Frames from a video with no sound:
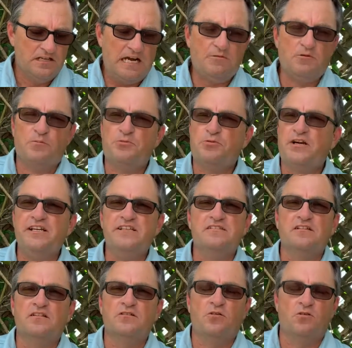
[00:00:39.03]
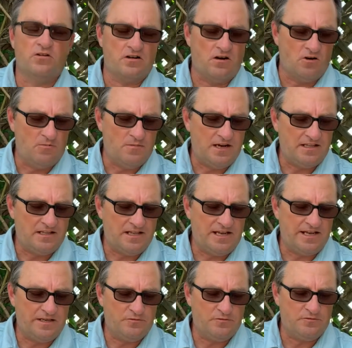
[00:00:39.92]
I will praise the Lord all my
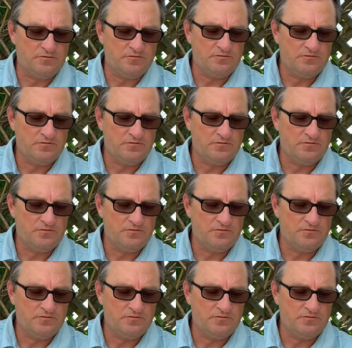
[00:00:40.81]
life.